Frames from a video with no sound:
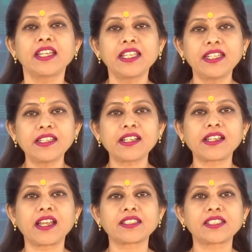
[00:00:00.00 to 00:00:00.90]
inner
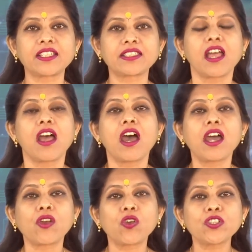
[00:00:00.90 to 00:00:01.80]
classes
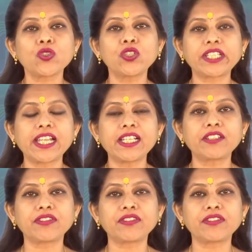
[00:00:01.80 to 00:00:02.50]
are also dealt